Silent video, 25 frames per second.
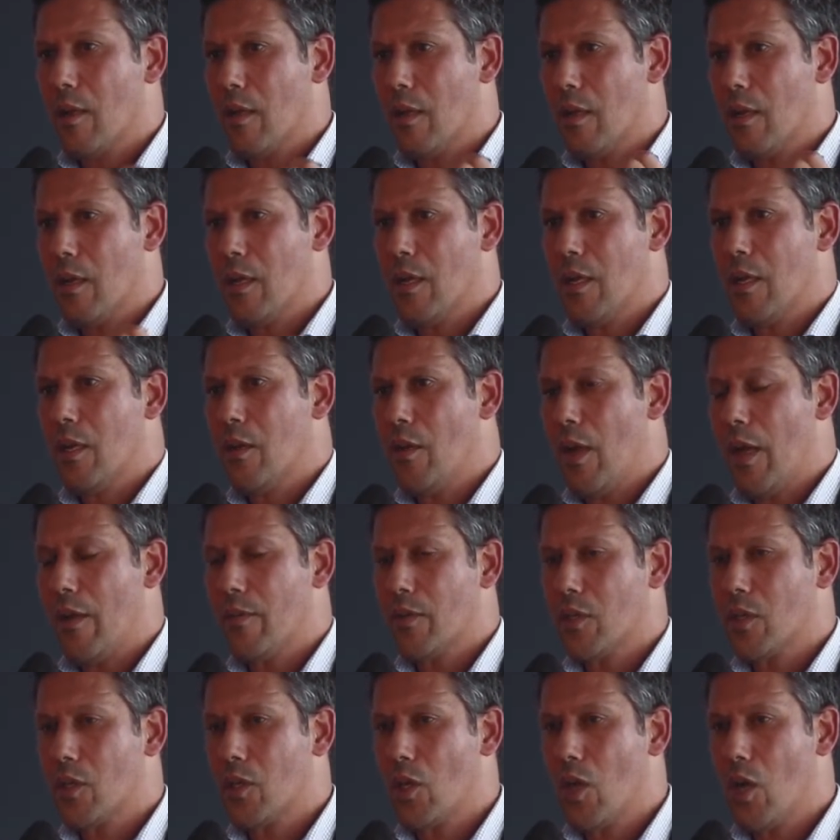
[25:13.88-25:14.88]
you have
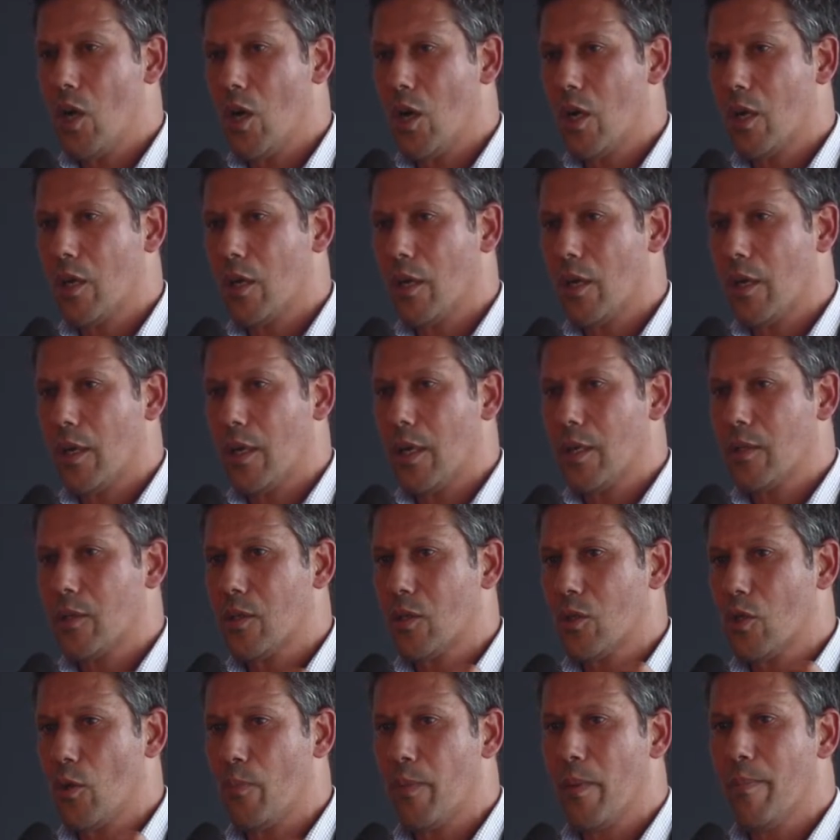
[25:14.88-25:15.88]
a SOC, can
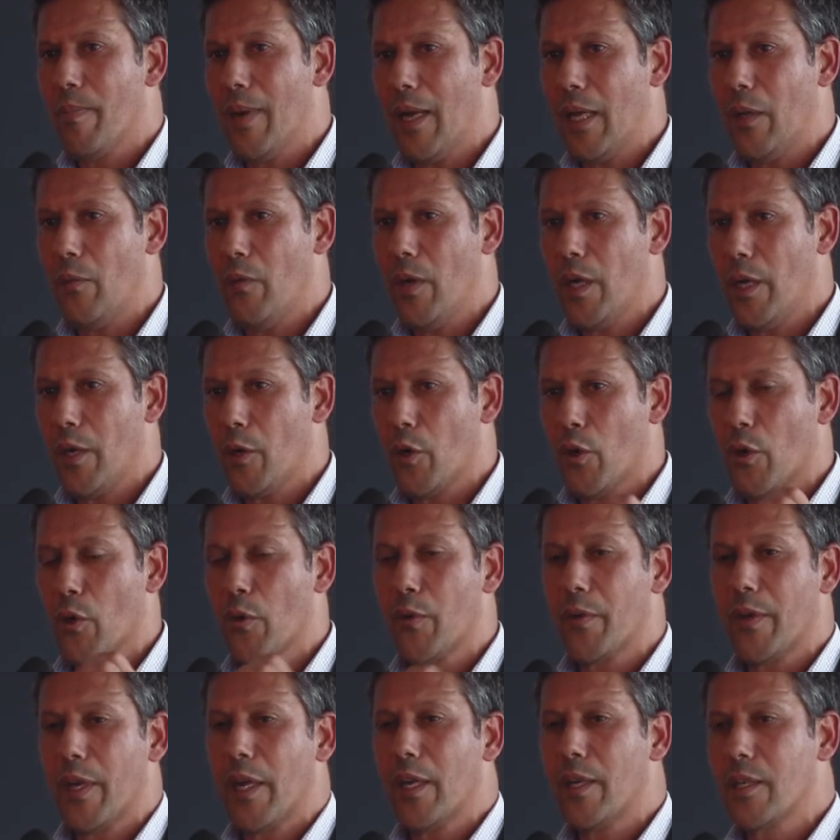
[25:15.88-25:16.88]
stop a malware, you
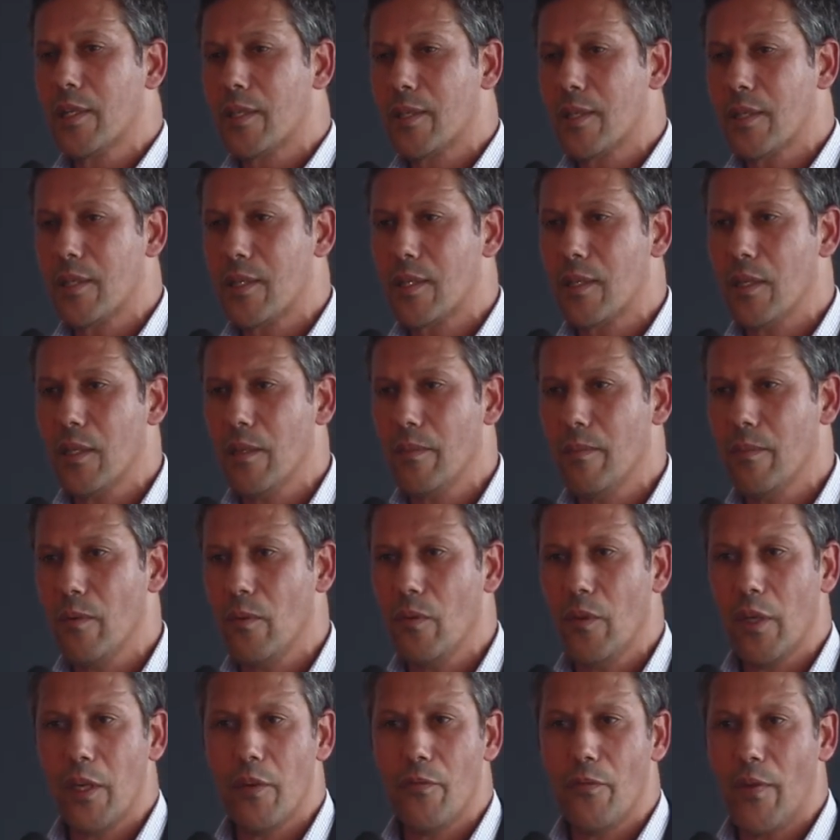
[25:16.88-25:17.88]
contain a system
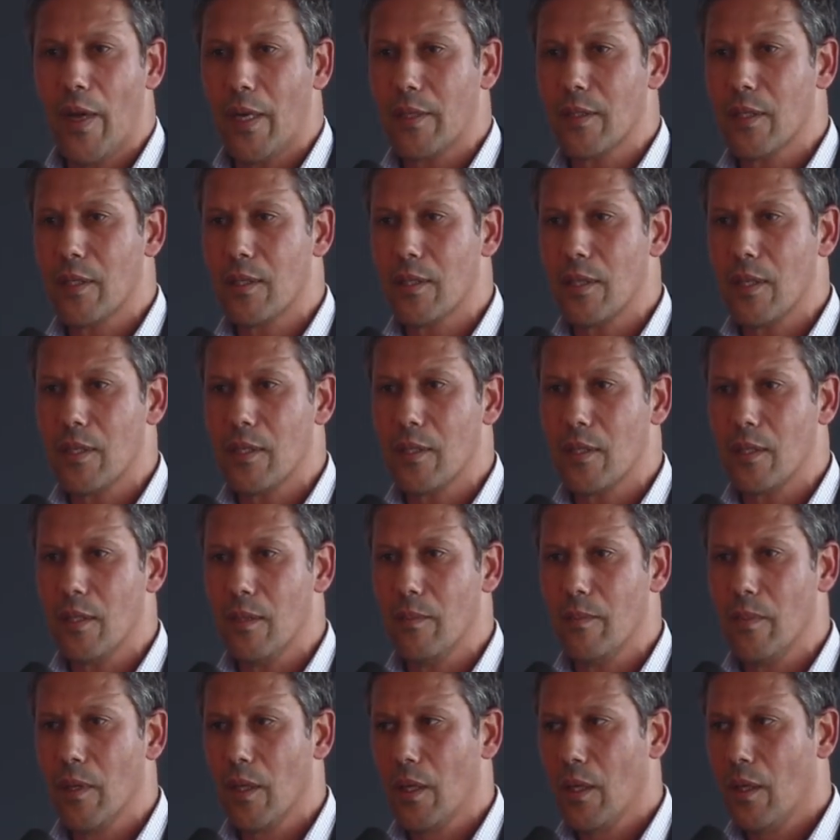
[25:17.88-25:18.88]
or infected
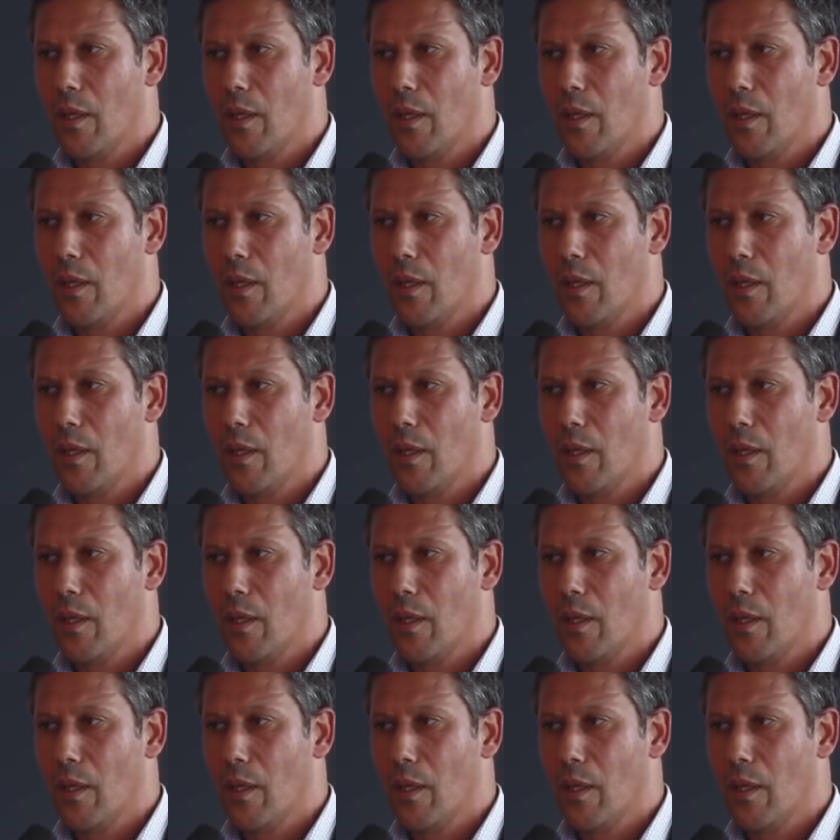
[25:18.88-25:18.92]
system.